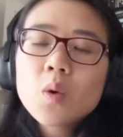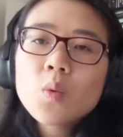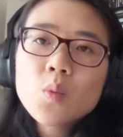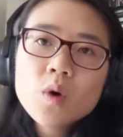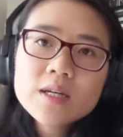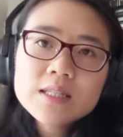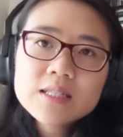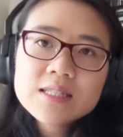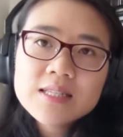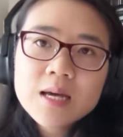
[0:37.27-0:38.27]
What
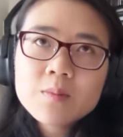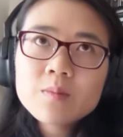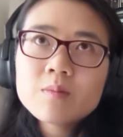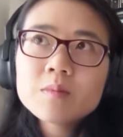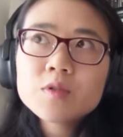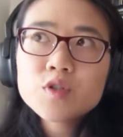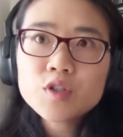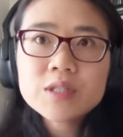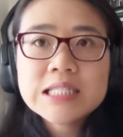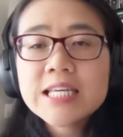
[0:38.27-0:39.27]
some
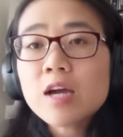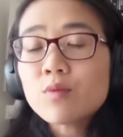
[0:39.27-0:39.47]
students get